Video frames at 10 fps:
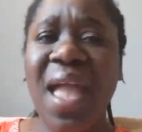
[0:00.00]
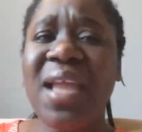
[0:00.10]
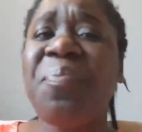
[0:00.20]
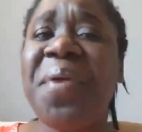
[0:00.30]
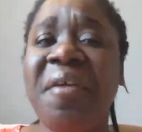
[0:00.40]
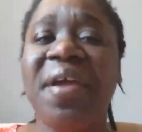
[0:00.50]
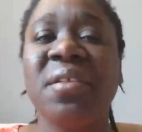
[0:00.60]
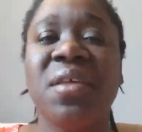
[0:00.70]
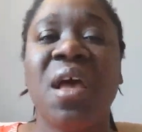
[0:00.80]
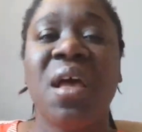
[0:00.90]
and
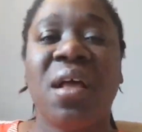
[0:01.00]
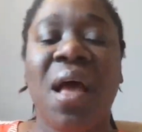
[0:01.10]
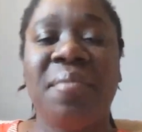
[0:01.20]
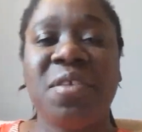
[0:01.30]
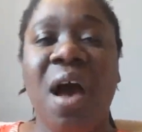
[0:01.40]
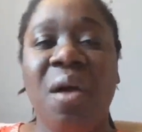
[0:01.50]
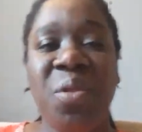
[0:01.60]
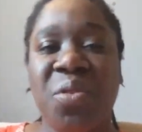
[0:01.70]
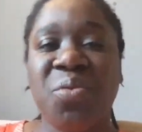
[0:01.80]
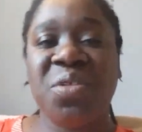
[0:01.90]
parents, talk
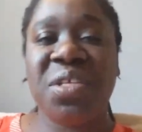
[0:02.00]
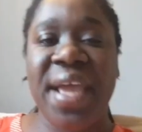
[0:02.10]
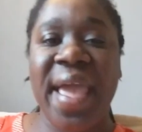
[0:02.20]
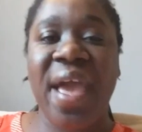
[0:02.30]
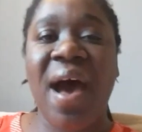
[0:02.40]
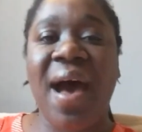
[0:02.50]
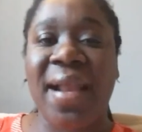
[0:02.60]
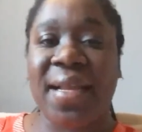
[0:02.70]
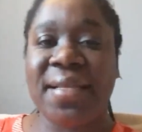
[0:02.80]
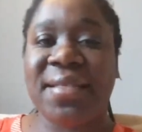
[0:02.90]
with you today
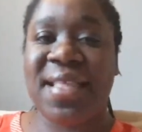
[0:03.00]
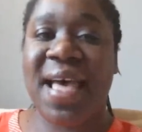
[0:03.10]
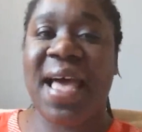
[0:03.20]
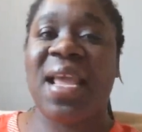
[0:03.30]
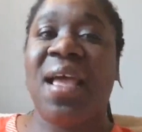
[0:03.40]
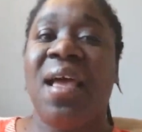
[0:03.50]
on is that